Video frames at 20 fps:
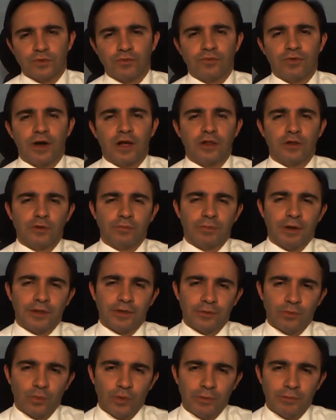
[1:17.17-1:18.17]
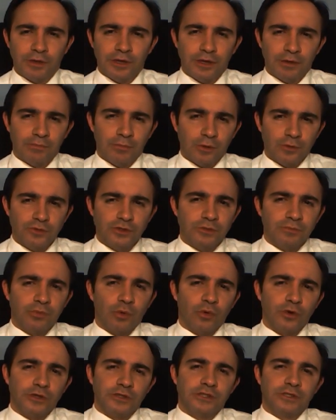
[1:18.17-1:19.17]
followed by the women most
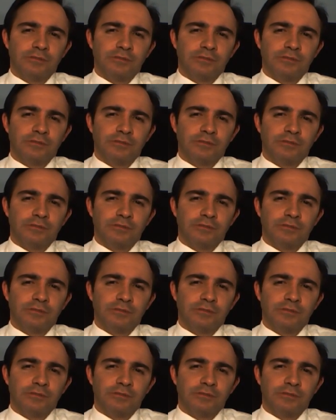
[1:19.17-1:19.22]
important